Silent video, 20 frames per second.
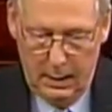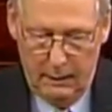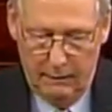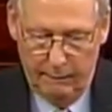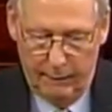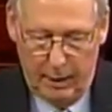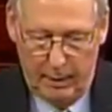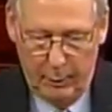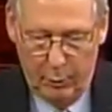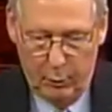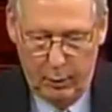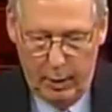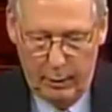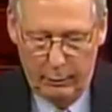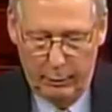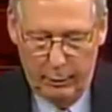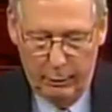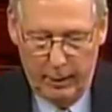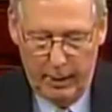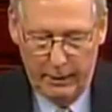In
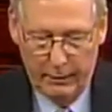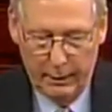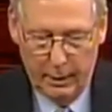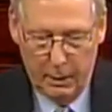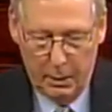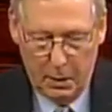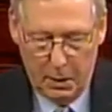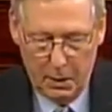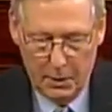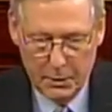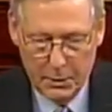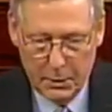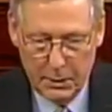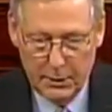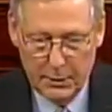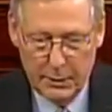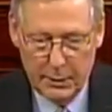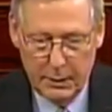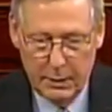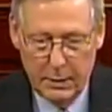February, we ran the
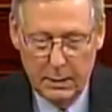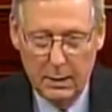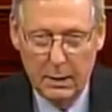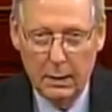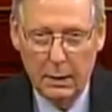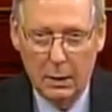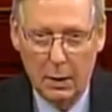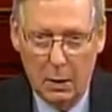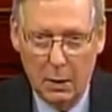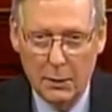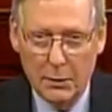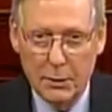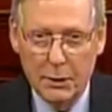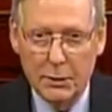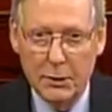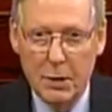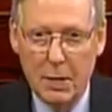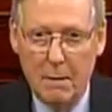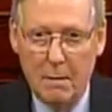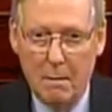
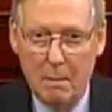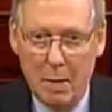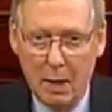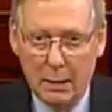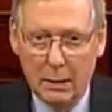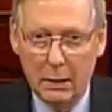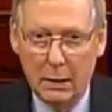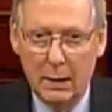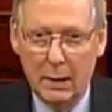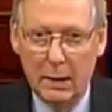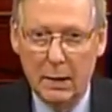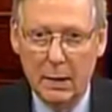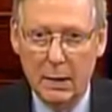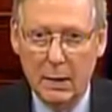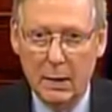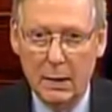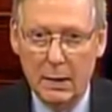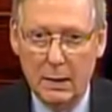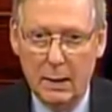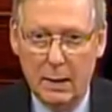largest monthly
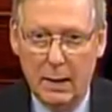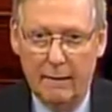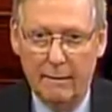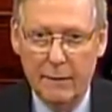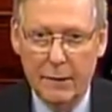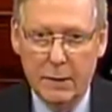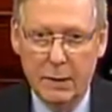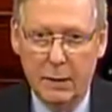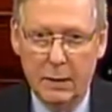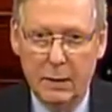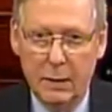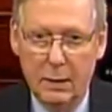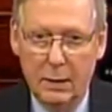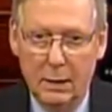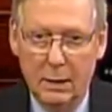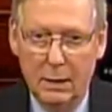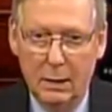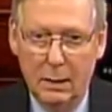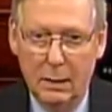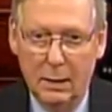deficit
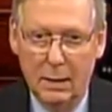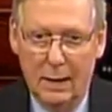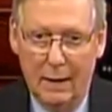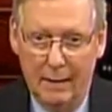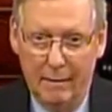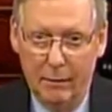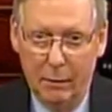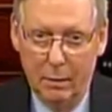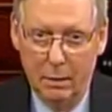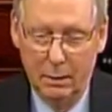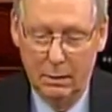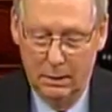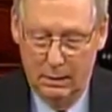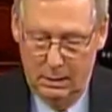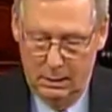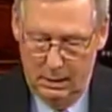ever.